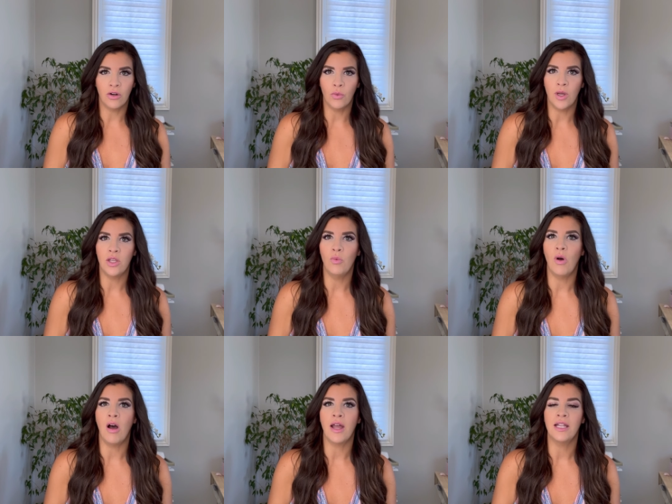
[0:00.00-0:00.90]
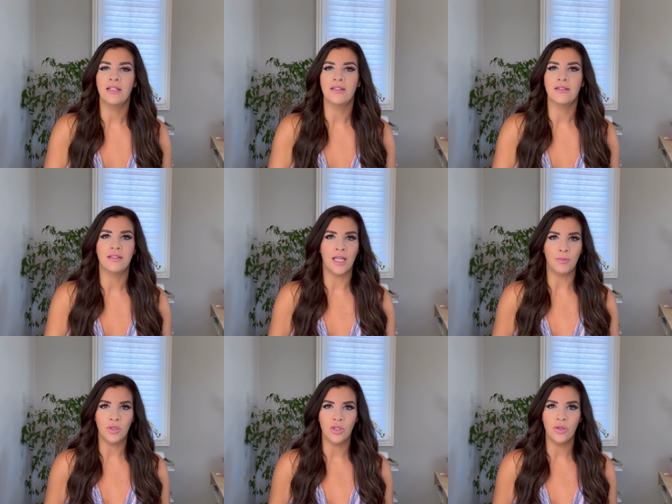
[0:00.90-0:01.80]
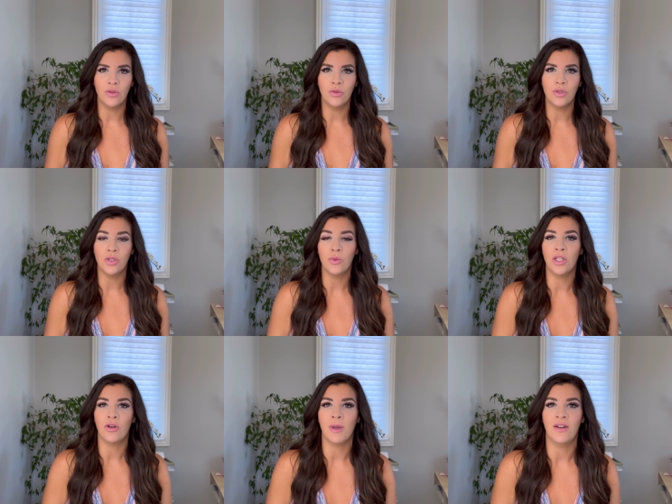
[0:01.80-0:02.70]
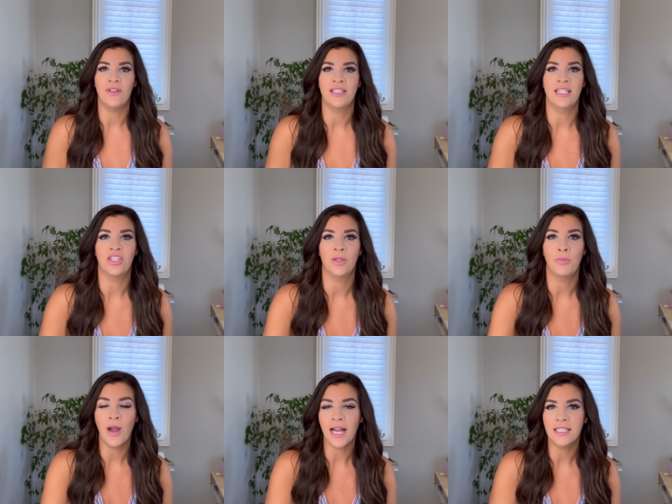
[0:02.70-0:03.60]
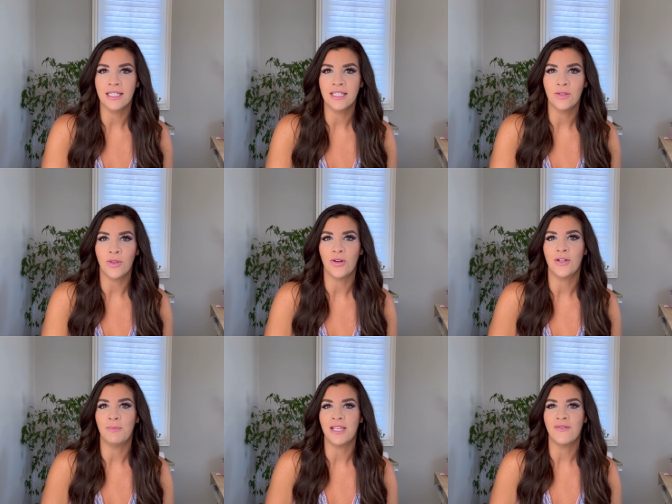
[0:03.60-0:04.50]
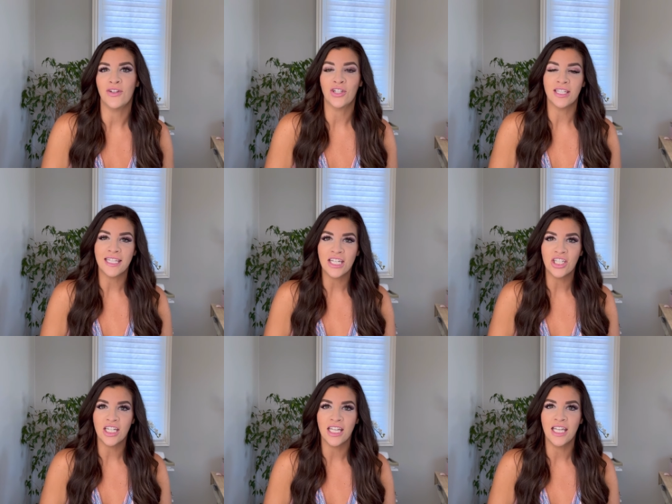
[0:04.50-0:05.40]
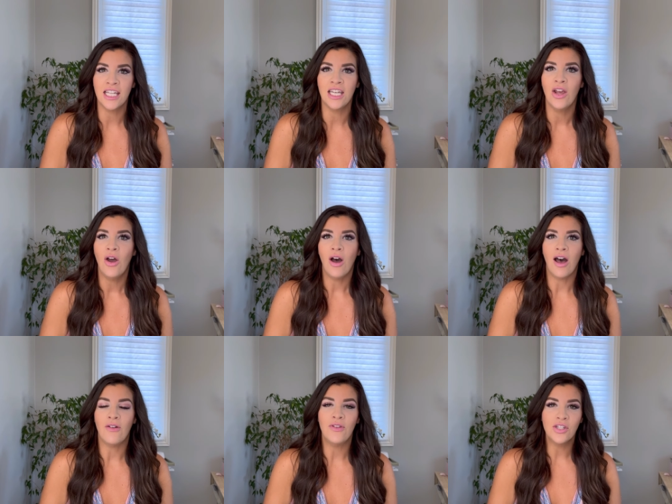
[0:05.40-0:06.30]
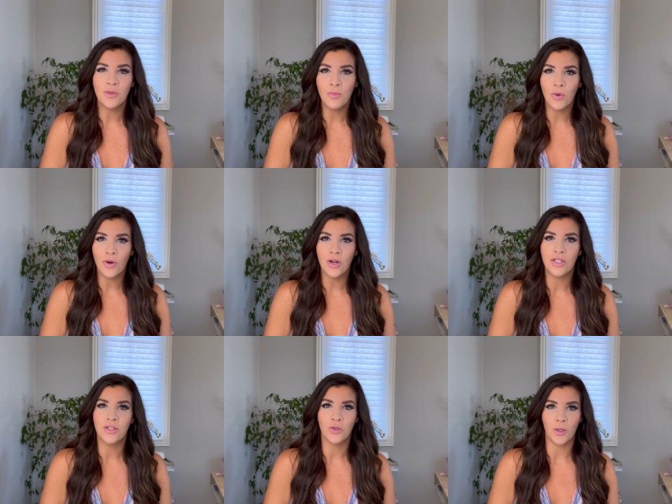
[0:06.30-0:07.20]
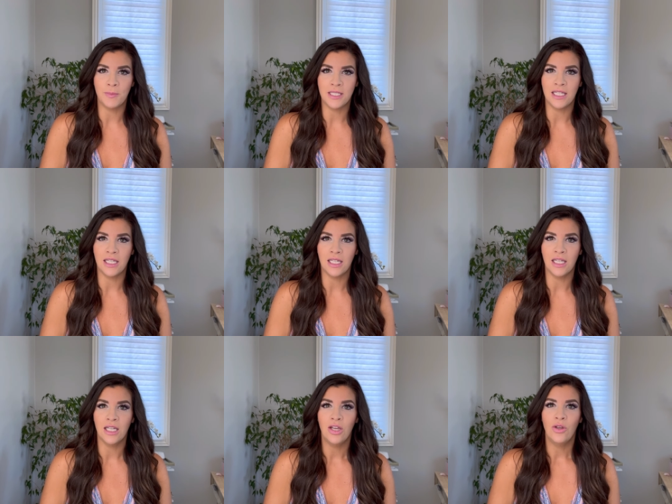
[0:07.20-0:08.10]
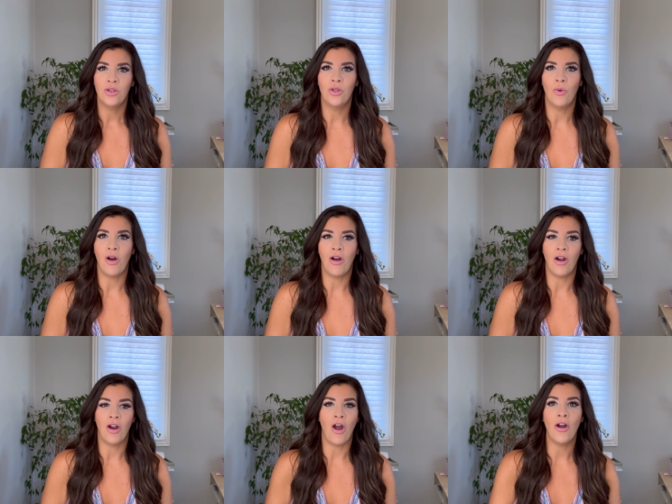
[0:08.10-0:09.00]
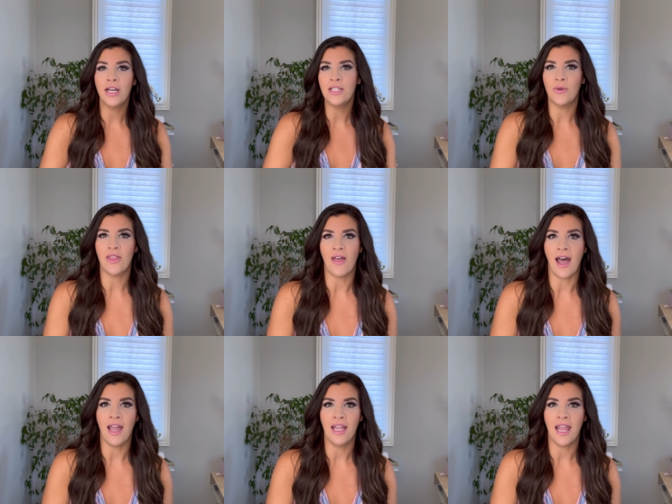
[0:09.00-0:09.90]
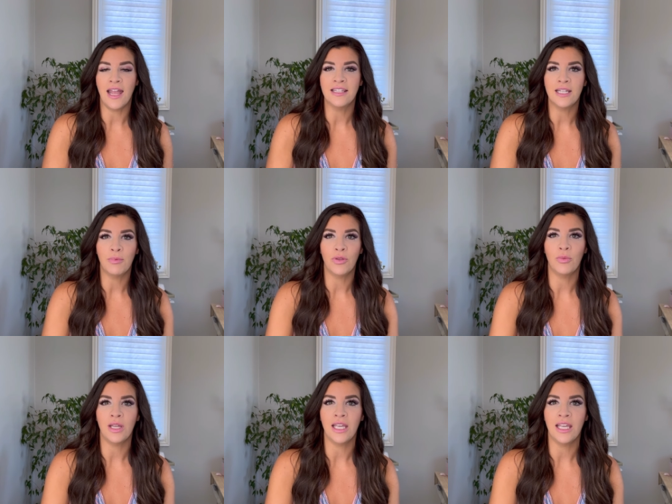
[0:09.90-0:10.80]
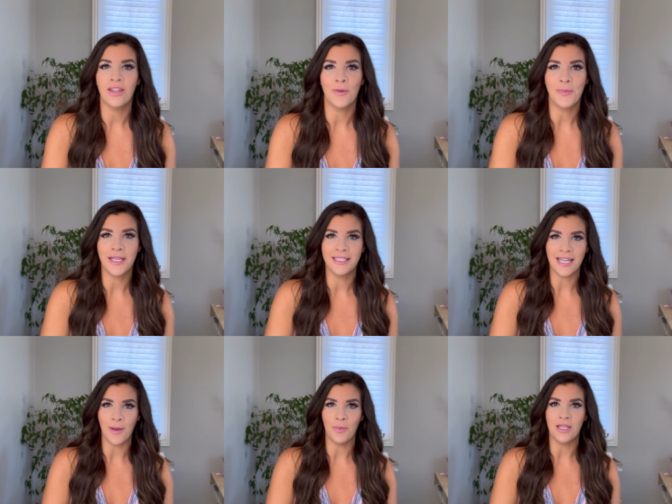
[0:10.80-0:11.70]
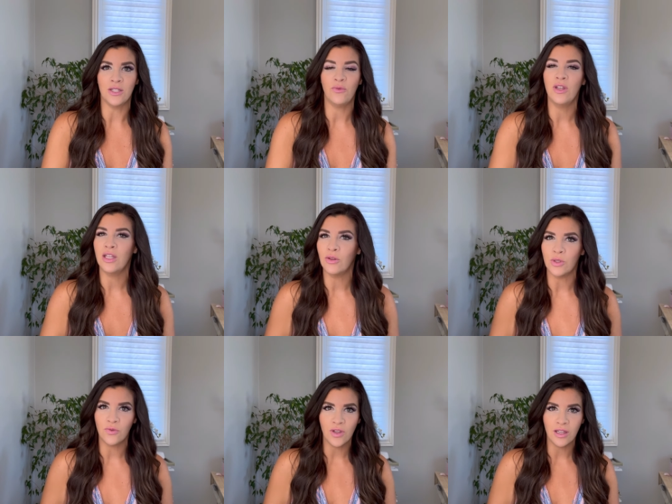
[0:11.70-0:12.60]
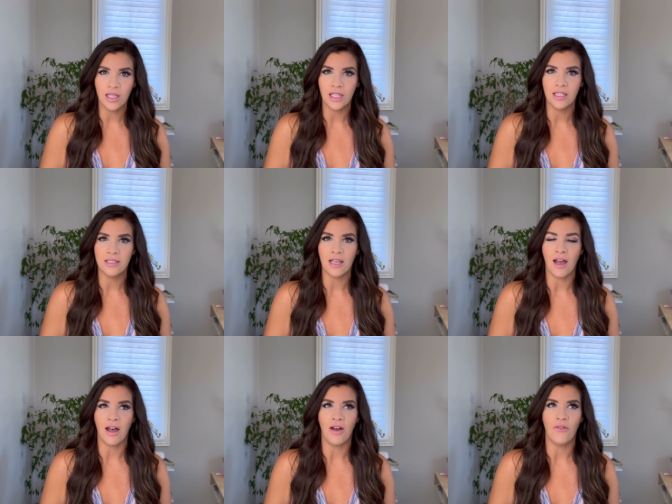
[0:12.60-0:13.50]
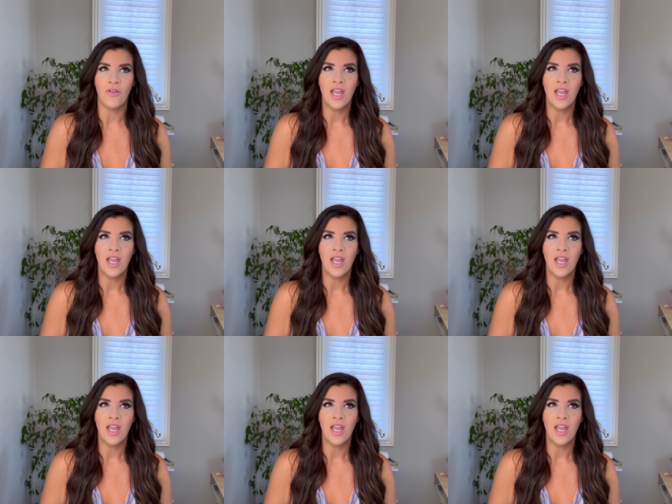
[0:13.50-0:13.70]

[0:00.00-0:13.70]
on what you want. Step 2, doing your manifestation practice, whether it be visualization, vision boards, scripting. You are already doing that. And step 3, the big step, is feeling those feelings of